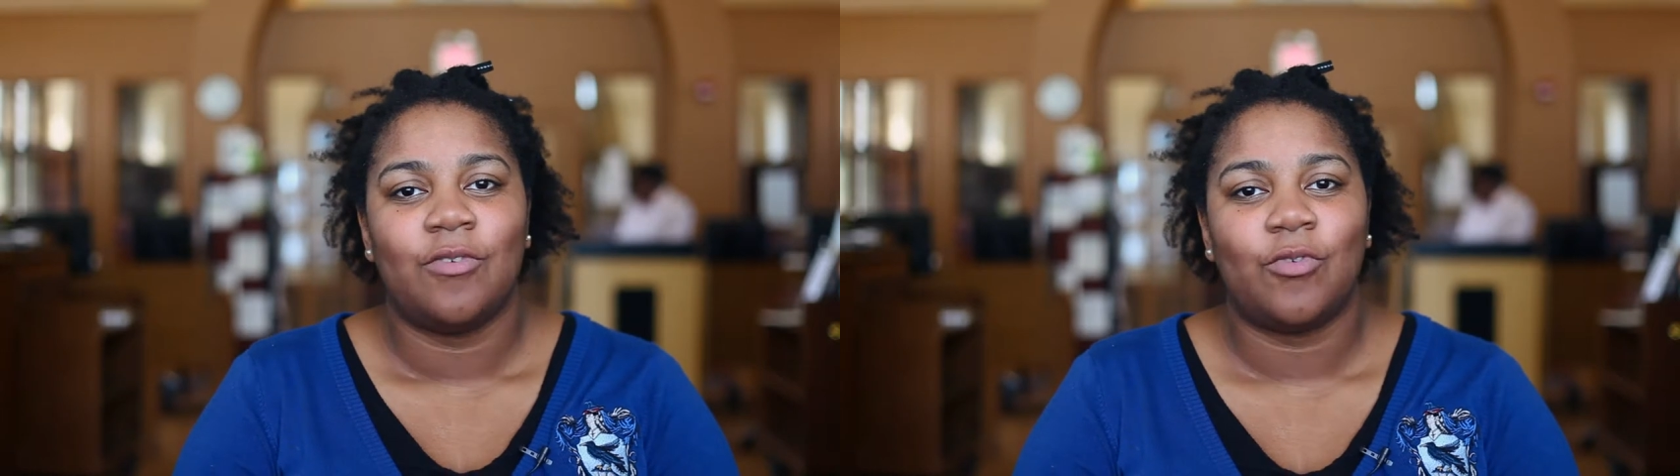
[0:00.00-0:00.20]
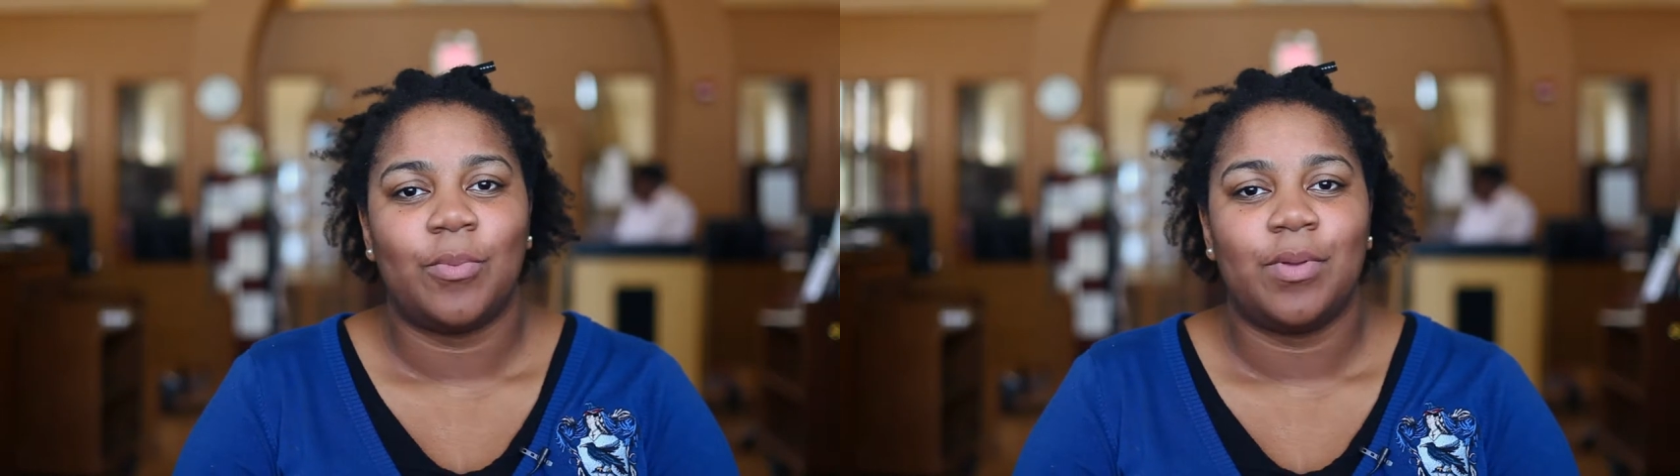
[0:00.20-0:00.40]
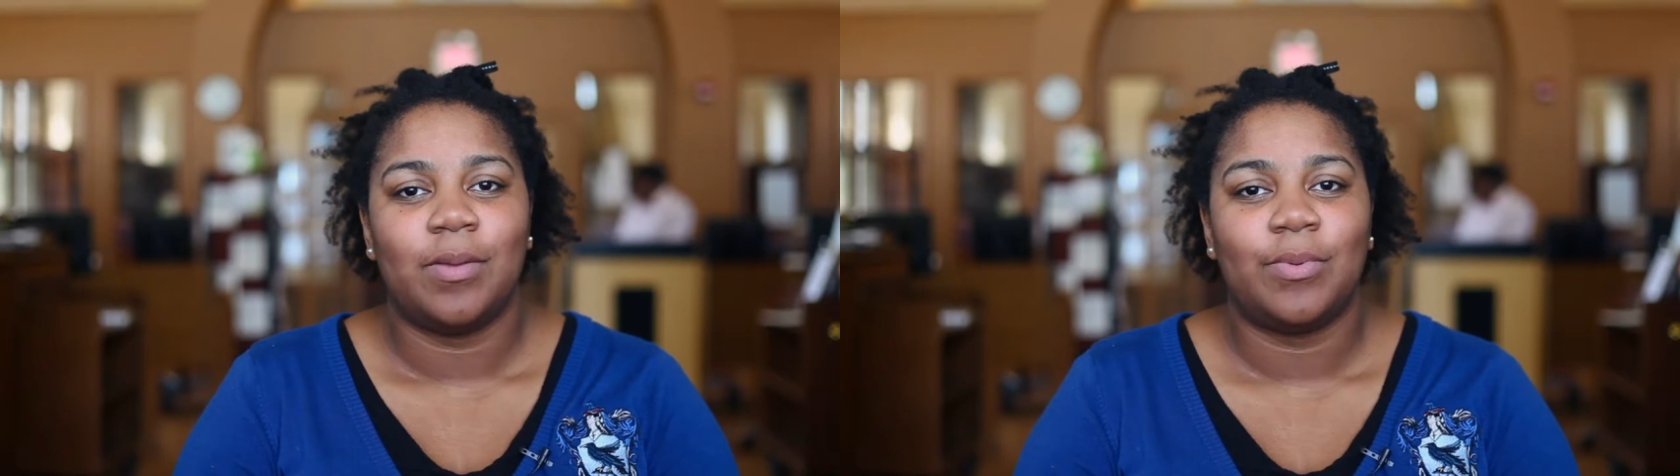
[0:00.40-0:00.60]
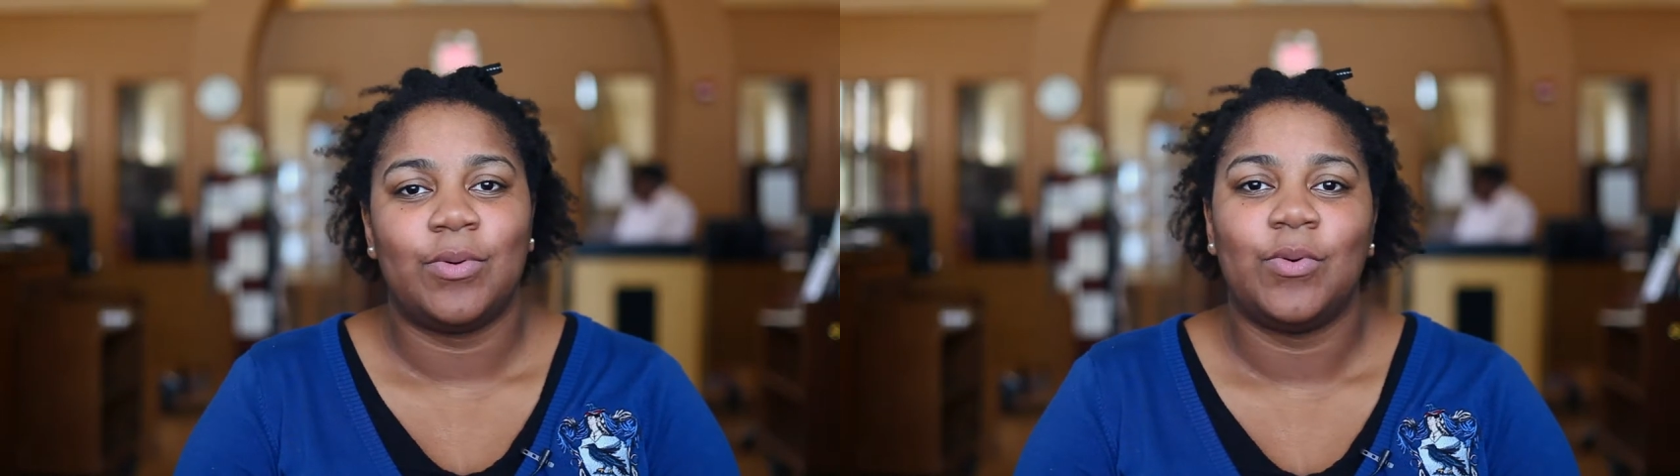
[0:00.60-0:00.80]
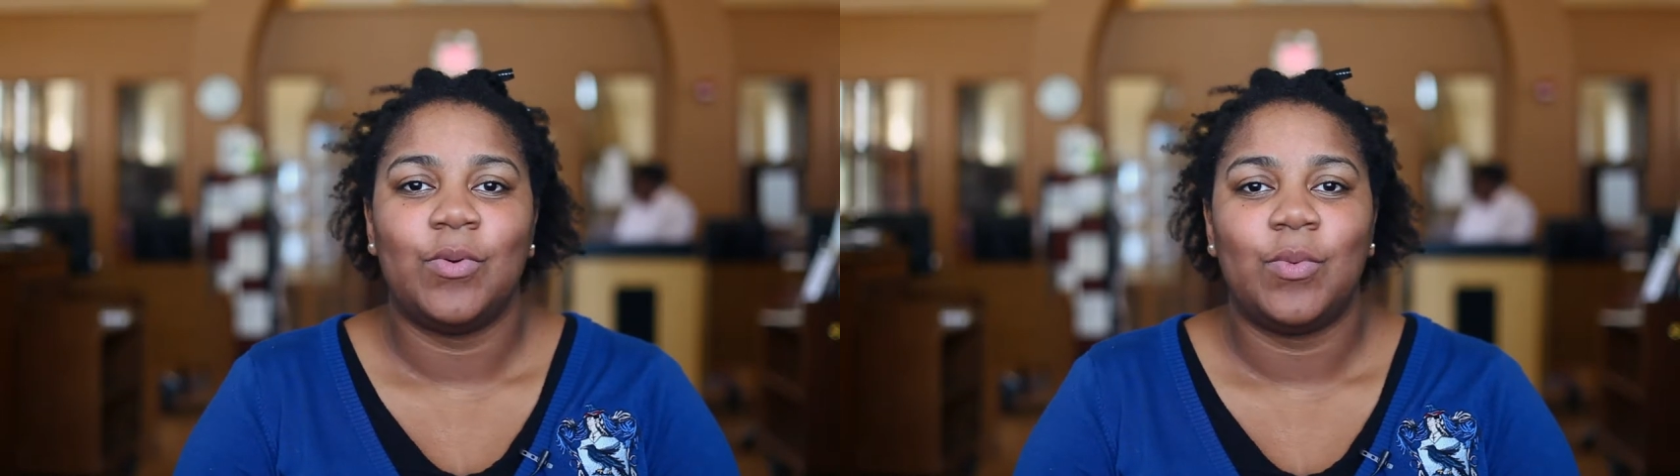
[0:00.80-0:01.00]
for
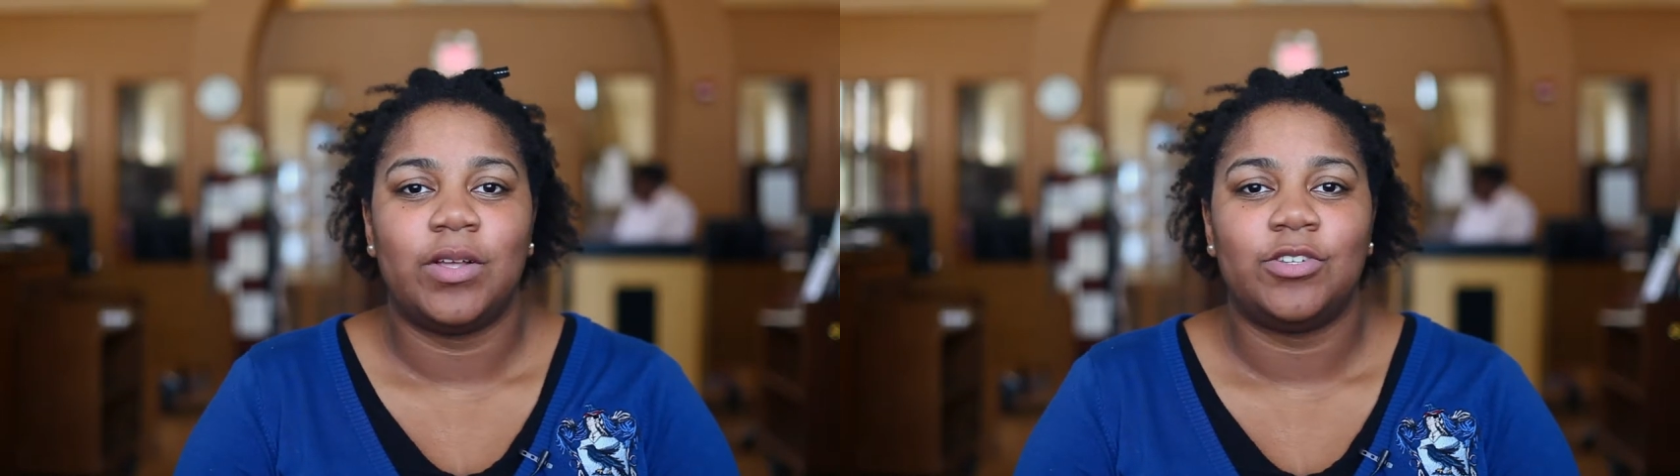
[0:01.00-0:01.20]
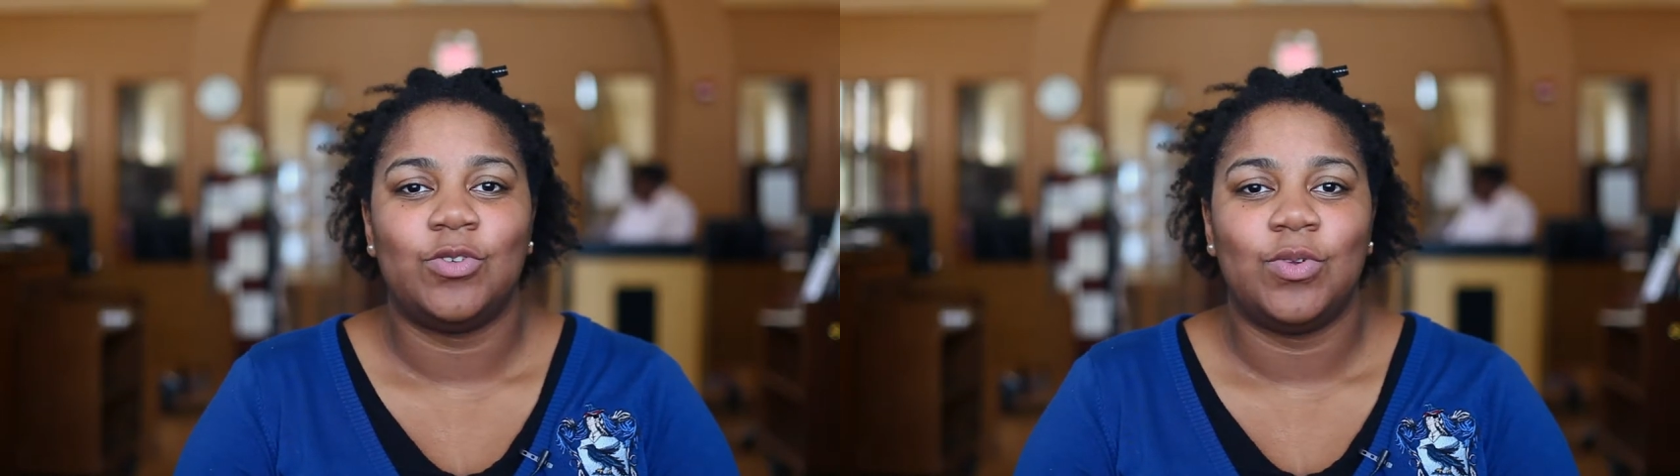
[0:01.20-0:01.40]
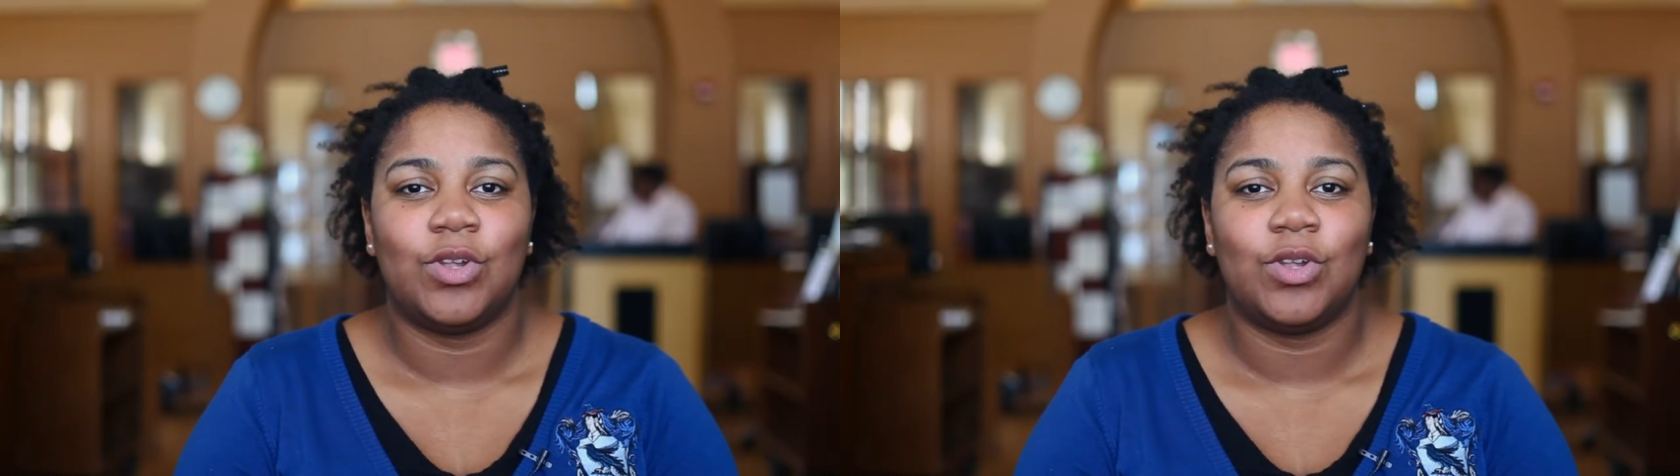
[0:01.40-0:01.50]
people who want to